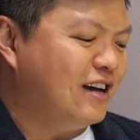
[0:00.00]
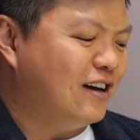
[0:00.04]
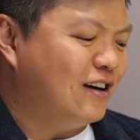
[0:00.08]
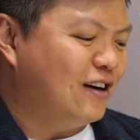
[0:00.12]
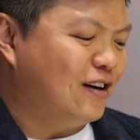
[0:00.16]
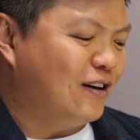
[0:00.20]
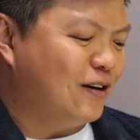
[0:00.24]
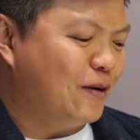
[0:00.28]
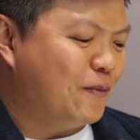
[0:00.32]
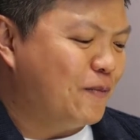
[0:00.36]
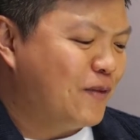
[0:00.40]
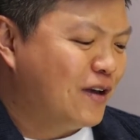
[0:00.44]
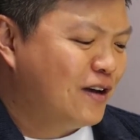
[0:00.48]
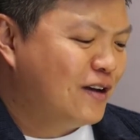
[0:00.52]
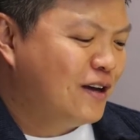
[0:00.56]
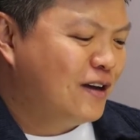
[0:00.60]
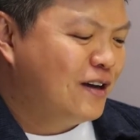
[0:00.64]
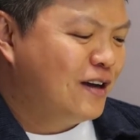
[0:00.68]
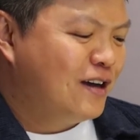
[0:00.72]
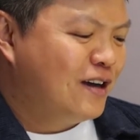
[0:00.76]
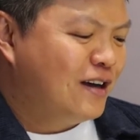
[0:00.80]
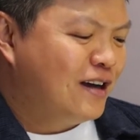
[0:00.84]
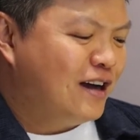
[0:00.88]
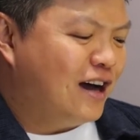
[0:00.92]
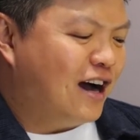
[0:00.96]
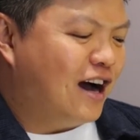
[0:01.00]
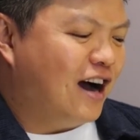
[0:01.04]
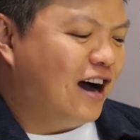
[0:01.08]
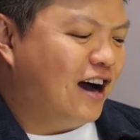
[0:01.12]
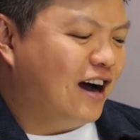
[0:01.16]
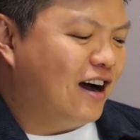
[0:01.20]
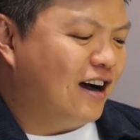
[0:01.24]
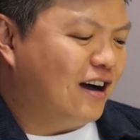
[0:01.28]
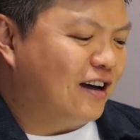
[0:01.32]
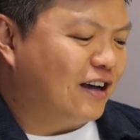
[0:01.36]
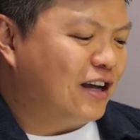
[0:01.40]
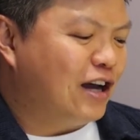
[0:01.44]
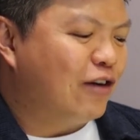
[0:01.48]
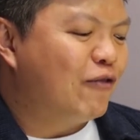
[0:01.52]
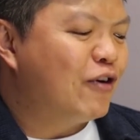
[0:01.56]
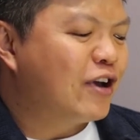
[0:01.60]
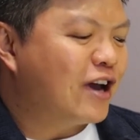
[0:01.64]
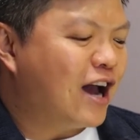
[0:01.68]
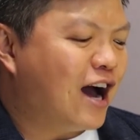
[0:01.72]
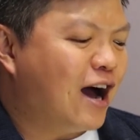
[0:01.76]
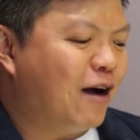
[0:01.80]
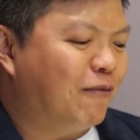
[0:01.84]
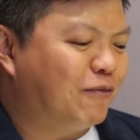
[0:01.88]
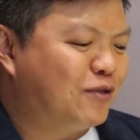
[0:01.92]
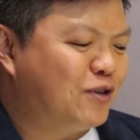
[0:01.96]
are gearing
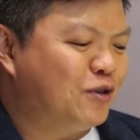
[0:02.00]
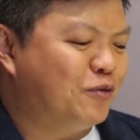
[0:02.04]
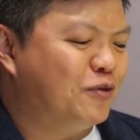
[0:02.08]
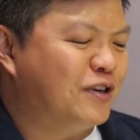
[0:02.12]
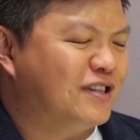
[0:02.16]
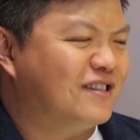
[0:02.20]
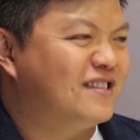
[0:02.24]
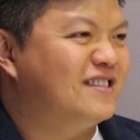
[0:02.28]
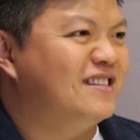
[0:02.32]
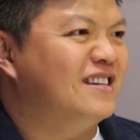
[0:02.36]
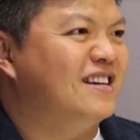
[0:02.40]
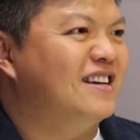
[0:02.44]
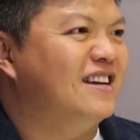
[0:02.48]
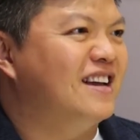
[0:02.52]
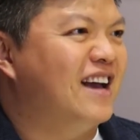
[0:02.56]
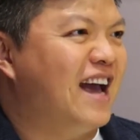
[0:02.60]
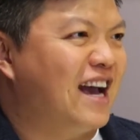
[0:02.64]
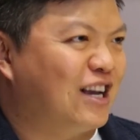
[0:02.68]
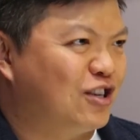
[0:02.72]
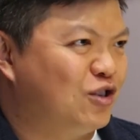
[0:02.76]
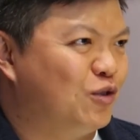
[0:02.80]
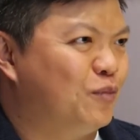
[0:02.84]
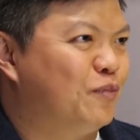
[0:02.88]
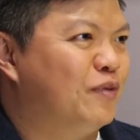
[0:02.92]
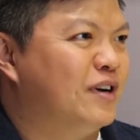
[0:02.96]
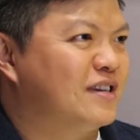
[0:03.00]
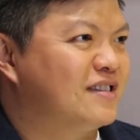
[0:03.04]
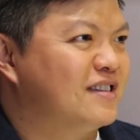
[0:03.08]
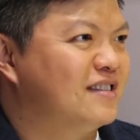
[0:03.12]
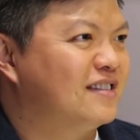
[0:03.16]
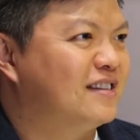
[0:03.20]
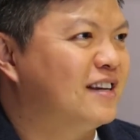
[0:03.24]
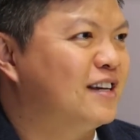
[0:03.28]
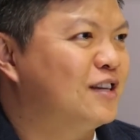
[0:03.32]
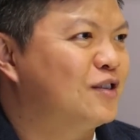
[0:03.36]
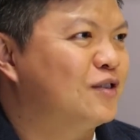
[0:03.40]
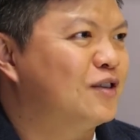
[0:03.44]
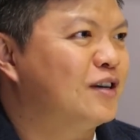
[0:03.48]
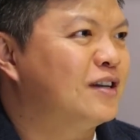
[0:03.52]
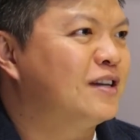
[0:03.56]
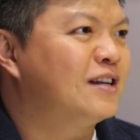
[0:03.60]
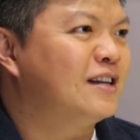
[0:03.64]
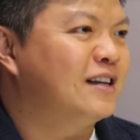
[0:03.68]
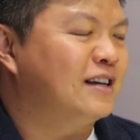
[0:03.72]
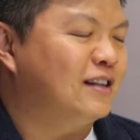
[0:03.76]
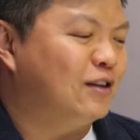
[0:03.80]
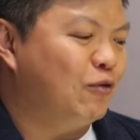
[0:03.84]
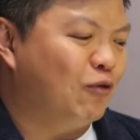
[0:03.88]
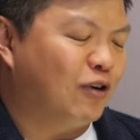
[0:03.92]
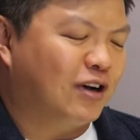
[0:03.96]
up towards the actual presentation,
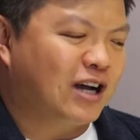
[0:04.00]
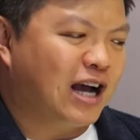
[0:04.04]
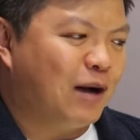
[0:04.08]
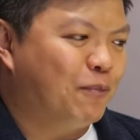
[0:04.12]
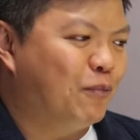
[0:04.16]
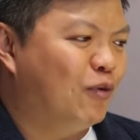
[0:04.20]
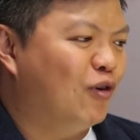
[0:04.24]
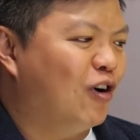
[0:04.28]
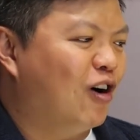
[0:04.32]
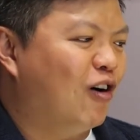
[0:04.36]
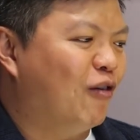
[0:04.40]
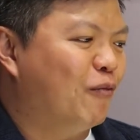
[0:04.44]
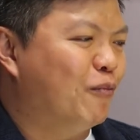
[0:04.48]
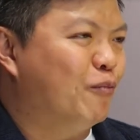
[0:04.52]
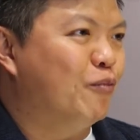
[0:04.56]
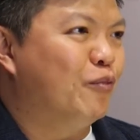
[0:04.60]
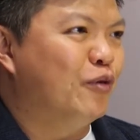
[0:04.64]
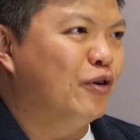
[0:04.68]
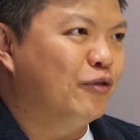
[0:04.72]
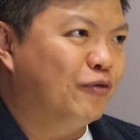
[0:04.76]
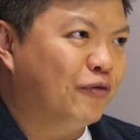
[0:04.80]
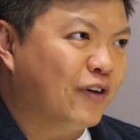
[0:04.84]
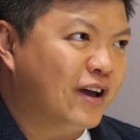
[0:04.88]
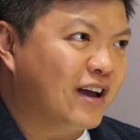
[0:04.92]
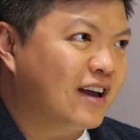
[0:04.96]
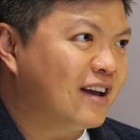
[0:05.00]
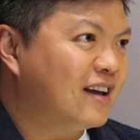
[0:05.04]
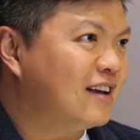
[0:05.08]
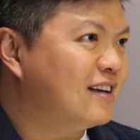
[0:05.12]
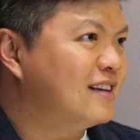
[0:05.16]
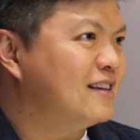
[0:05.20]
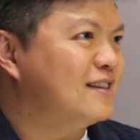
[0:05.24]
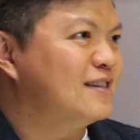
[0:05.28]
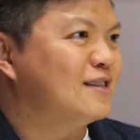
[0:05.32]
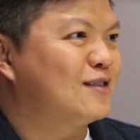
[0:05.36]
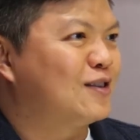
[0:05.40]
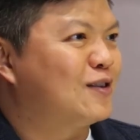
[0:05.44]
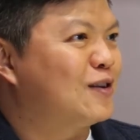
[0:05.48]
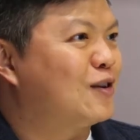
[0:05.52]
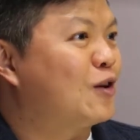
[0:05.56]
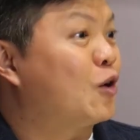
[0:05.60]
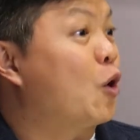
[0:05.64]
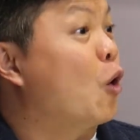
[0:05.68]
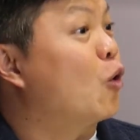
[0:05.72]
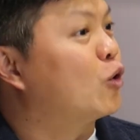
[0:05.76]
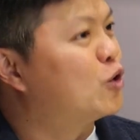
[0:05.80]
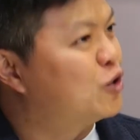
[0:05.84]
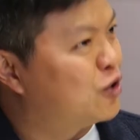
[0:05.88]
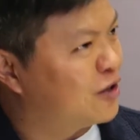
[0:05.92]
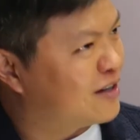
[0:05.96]
there were a couple of briefings,
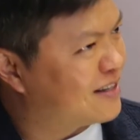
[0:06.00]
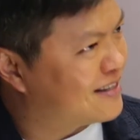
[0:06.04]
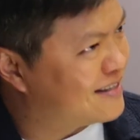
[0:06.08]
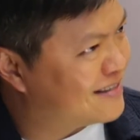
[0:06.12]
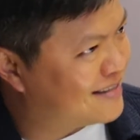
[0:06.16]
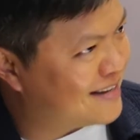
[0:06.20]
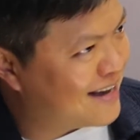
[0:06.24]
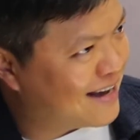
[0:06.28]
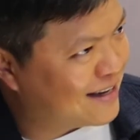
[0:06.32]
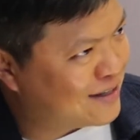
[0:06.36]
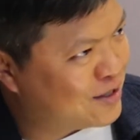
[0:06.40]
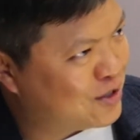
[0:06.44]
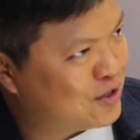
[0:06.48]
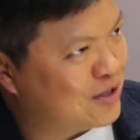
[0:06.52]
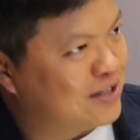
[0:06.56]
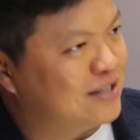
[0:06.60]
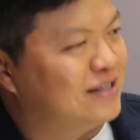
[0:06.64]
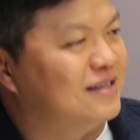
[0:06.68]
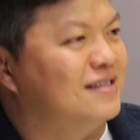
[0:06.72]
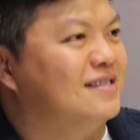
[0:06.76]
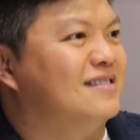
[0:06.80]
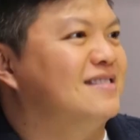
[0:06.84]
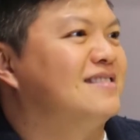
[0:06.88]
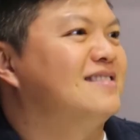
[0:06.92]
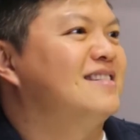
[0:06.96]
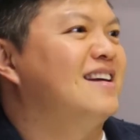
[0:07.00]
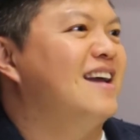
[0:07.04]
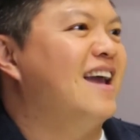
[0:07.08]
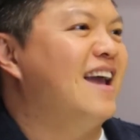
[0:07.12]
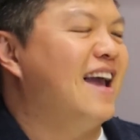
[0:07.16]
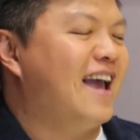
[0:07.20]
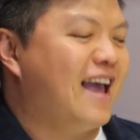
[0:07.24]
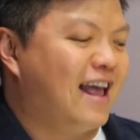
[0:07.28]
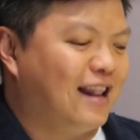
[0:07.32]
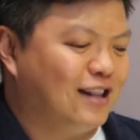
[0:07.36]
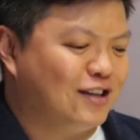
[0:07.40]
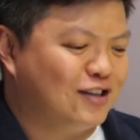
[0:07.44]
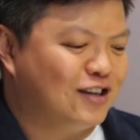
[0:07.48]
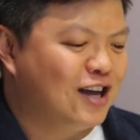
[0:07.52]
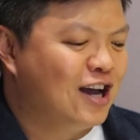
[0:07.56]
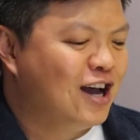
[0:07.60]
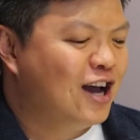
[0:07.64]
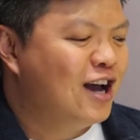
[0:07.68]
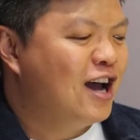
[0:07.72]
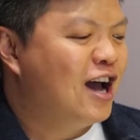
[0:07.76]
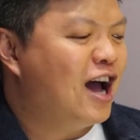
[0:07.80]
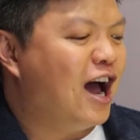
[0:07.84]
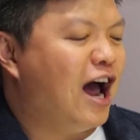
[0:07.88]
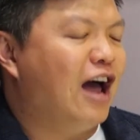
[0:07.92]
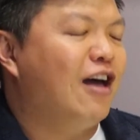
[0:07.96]
coaching sessions, and
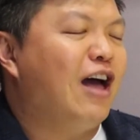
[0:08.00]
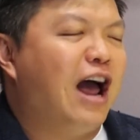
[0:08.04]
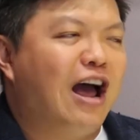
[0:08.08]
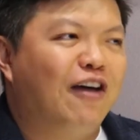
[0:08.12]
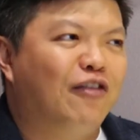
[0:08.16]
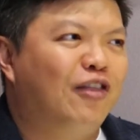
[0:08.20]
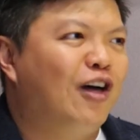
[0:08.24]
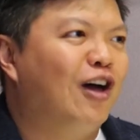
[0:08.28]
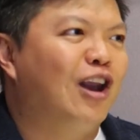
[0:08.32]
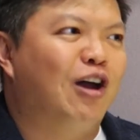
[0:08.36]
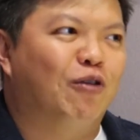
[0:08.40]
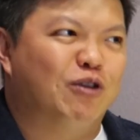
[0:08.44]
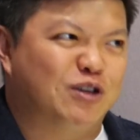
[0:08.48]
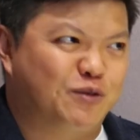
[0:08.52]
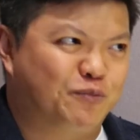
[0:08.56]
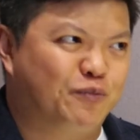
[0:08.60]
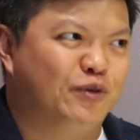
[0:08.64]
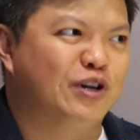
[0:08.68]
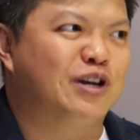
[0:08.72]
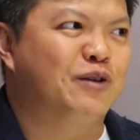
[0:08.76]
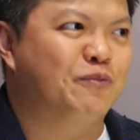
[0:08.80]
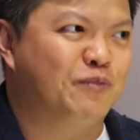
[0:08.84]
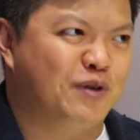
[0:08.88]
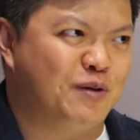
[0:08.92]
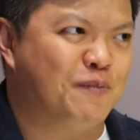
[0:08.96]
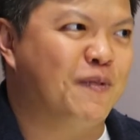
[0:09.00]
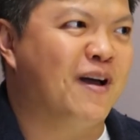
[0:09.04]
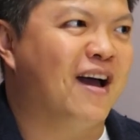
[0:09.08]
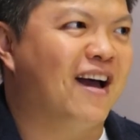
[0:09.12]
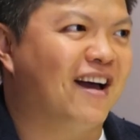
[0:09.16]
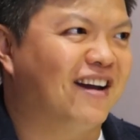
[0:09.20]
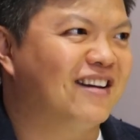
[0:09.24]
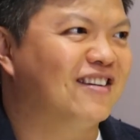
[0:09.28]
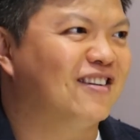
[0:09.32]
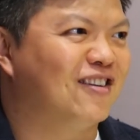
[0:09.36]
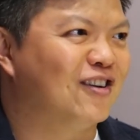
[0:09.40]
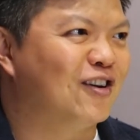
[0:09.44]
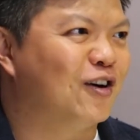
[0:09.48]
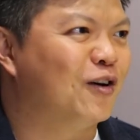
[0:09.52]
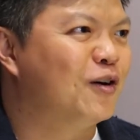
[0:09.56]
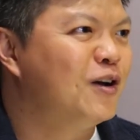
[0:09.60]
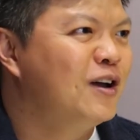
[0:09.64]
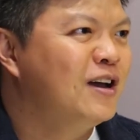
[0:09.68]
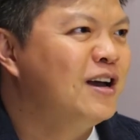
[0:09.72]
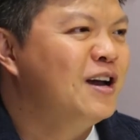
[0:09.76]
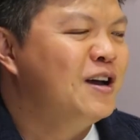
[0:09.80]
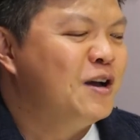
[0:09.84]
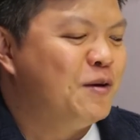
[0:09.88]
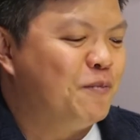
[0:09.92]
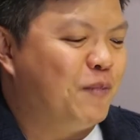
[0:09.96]
I thought I was pretty prepared,
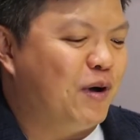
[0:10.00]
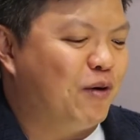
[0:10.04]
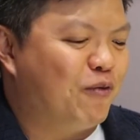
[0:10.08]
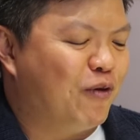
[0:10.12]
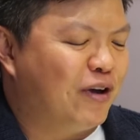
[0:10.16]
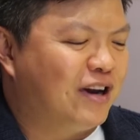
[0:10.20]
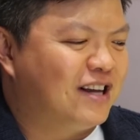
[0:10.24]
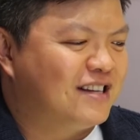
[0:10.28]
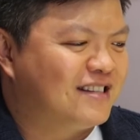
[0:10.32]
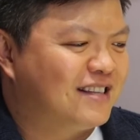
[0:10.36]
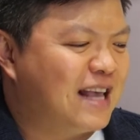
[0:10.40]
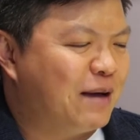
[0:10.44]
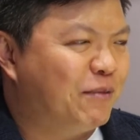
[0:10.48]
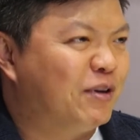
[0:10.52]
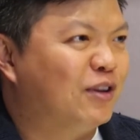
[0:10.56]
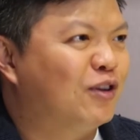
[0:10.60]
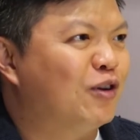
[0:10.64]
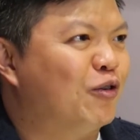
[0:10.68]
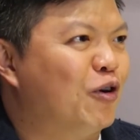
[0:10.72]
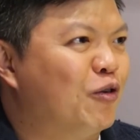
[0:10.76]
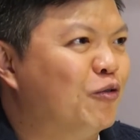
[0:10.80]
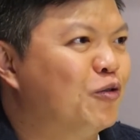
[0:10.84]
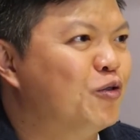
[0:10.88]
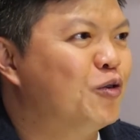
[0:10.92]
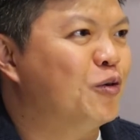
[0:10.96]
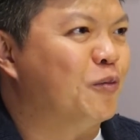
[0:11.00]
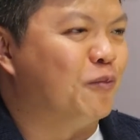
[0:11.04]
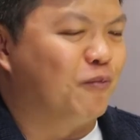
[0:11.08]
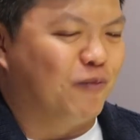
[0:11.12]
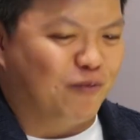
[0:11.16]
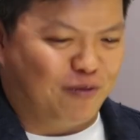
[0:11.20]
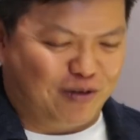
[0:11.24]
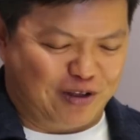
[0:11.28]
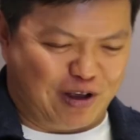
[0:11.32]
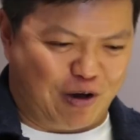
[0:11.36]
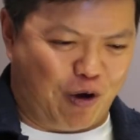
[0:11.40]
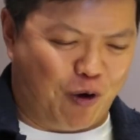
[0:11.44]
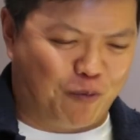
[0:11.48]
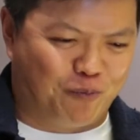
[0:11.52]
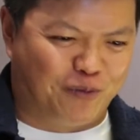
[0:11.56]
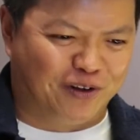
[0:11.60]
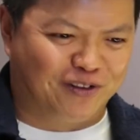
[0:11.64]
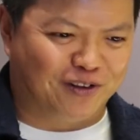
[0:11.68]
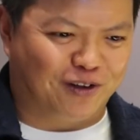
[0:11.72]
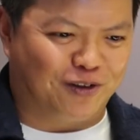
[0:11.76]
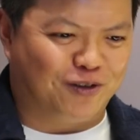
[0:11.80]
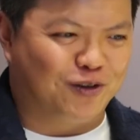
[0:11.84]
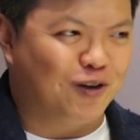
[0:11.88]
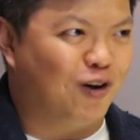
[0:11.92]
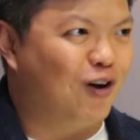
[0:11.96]
But when I stepped into the room, they
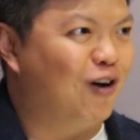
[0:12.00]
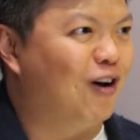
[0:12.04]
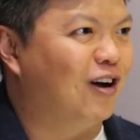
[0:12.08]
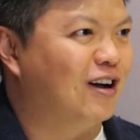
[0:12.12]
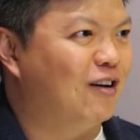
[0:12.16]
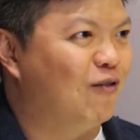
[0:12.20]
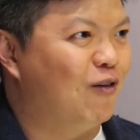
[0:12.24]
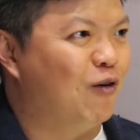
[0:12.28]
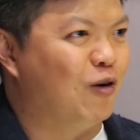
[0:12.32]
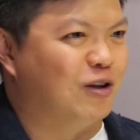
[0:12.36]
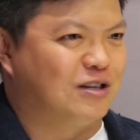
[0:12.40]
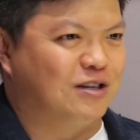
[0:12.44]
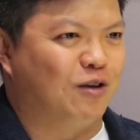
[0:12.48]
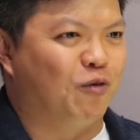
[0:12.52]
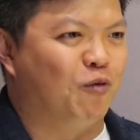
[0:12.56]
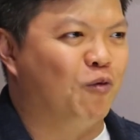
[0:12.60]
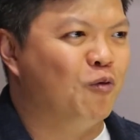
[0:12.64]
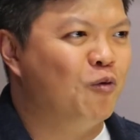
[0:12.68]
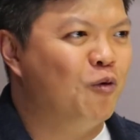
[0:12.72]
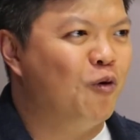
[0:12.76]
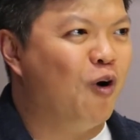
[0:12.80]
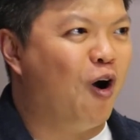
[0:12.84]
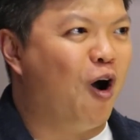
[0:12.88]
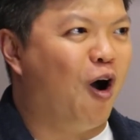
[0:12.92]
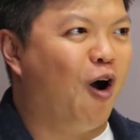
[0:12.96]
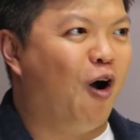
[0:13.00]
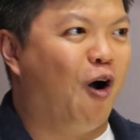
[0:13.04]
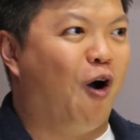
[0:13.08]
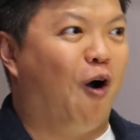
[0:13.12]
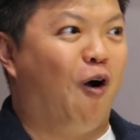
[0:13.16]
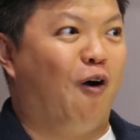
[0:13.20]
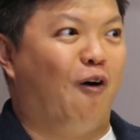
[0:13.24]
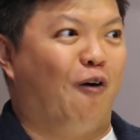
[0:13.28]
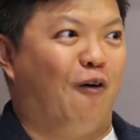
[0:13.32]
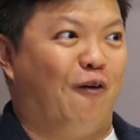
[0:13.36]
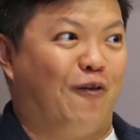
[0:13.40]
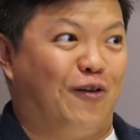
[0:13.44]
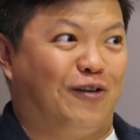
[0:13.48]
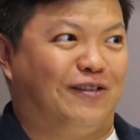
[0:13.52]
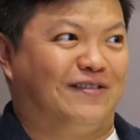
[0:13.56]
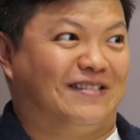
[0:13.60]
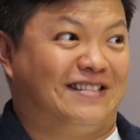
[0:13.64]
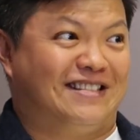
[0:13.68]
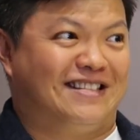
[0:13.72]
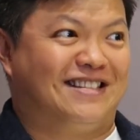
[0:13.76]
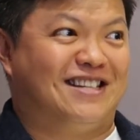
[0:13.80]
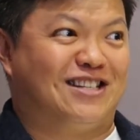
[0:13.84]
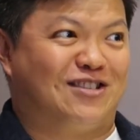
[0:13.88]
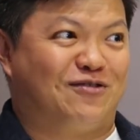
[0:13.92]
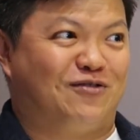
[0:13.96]
opened the door. I was like, whoa,
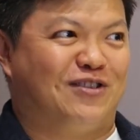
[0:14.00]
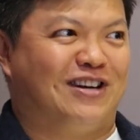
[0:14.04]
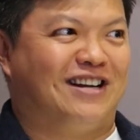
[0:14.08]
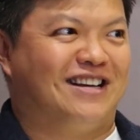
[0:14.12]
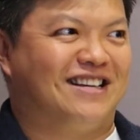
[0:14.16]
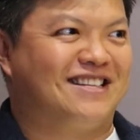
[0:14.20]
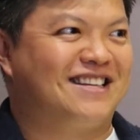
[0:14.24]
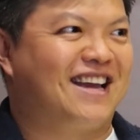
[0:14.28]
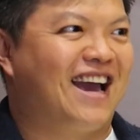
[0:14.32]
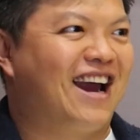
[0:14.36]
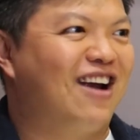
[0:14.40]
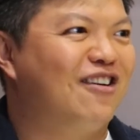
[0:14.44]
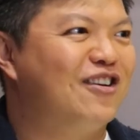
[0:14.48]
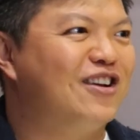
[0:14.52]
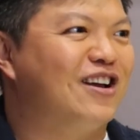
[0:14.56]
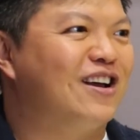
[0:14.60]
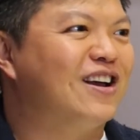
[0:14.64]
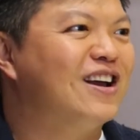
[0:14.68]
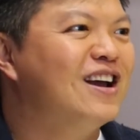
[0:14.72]
this is really scary.